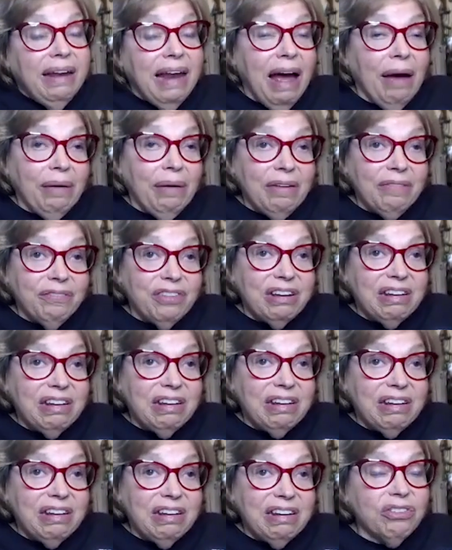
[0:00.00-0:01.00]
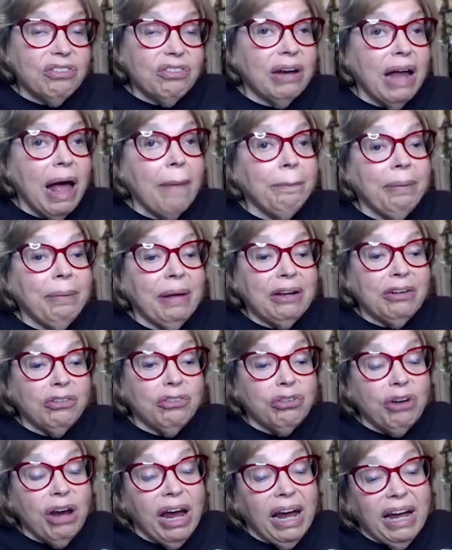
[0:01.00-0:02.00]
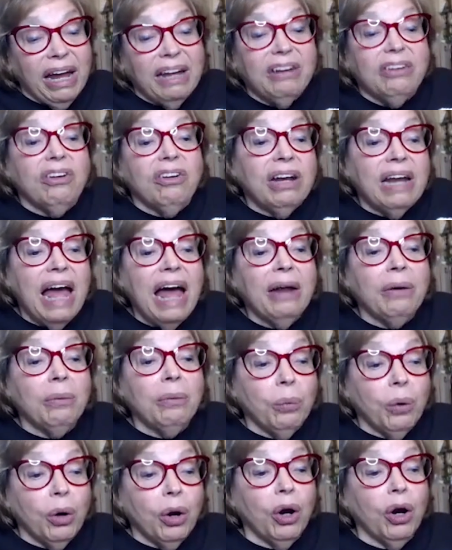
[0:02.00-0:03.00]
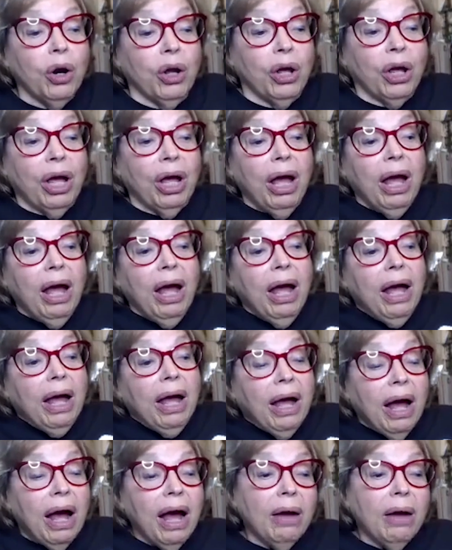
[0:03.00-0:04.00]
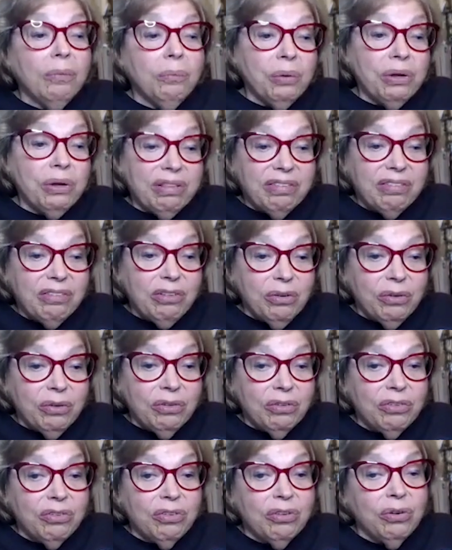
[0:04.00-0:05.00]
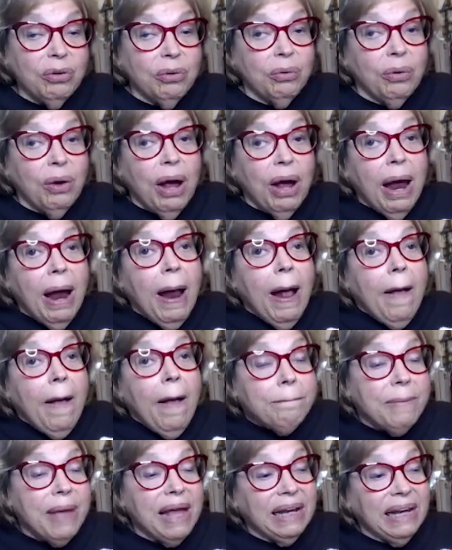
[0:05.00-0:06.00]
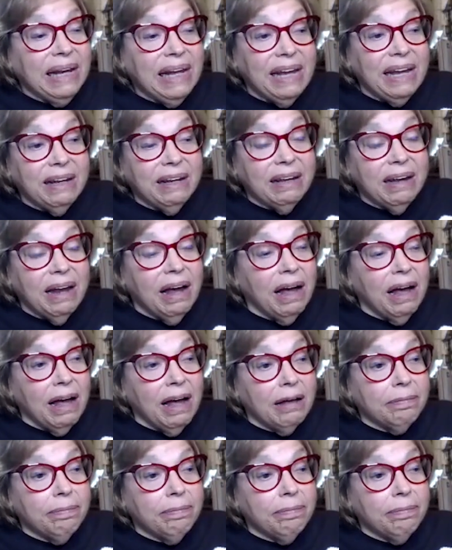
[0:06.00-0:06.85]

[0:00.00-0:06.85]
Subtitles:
Now, if the teachers are not being trained on how to work with students who may need